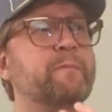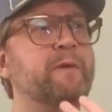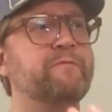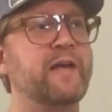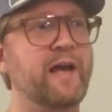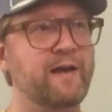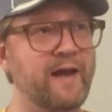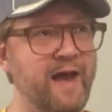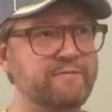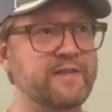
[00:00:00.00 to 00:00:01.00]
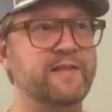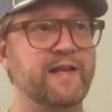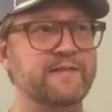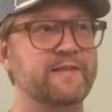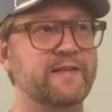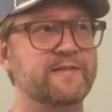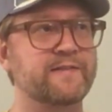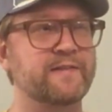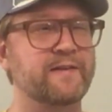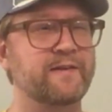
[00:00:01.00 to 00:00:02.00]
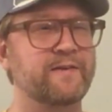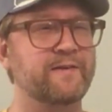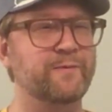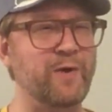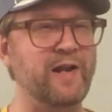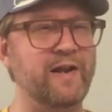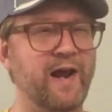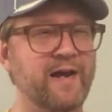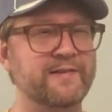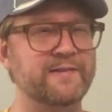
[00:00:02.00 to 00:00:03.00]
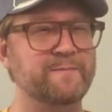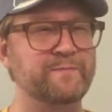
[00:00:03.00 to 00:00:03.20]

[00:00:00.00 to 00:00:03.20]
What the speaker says: But the aftertaste is really nice,